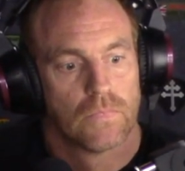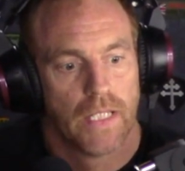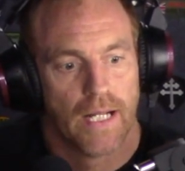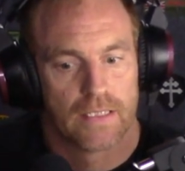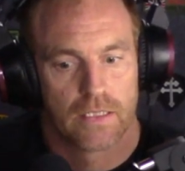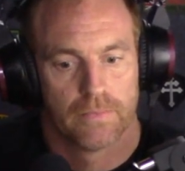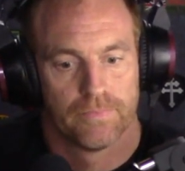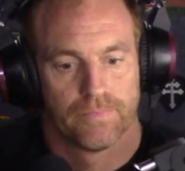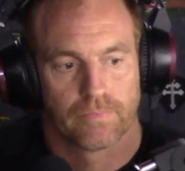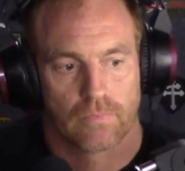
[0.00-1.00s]
Yes.
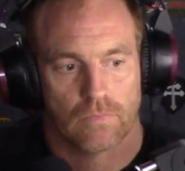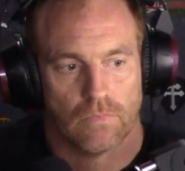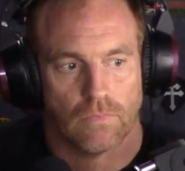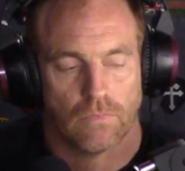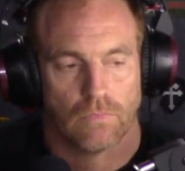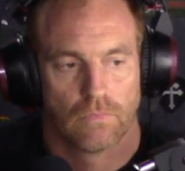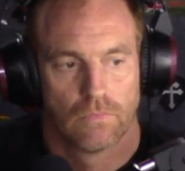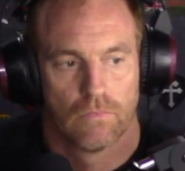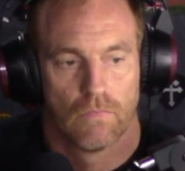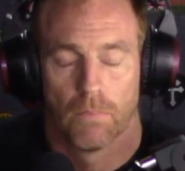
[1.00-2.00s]

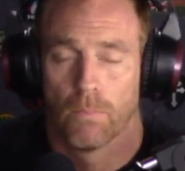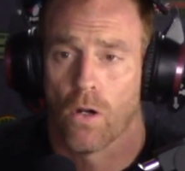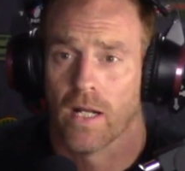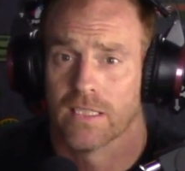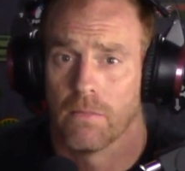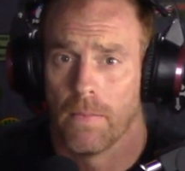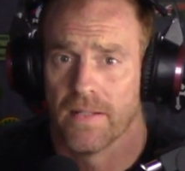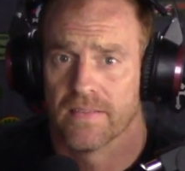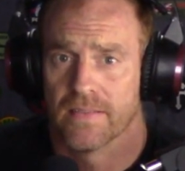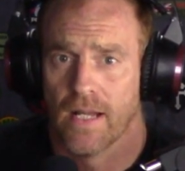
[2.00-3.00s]
Podcasts have been
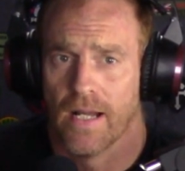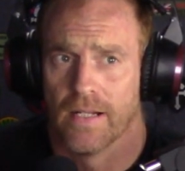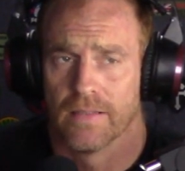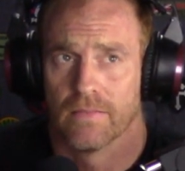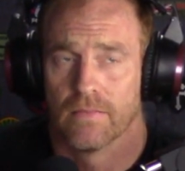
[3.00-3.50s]
a bit